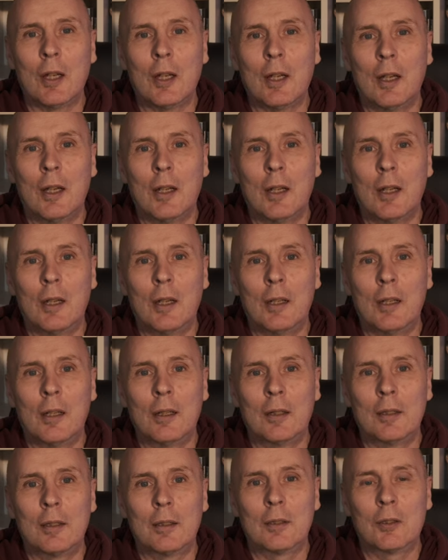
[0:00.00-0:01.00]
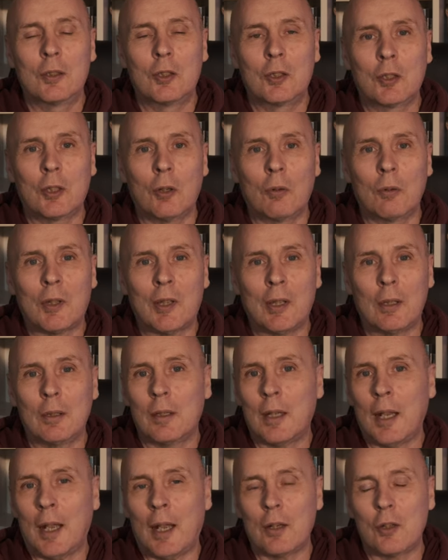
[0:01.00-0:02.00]
Don't
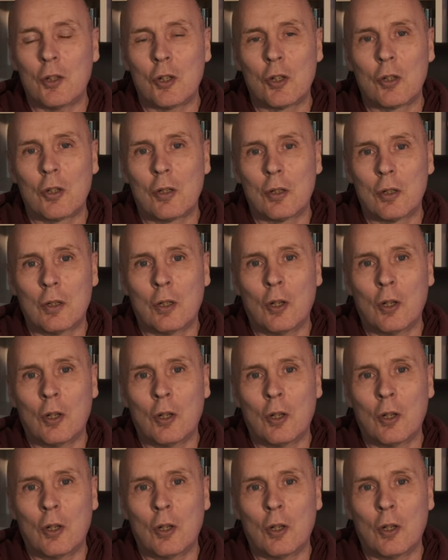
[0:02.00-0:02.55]
catch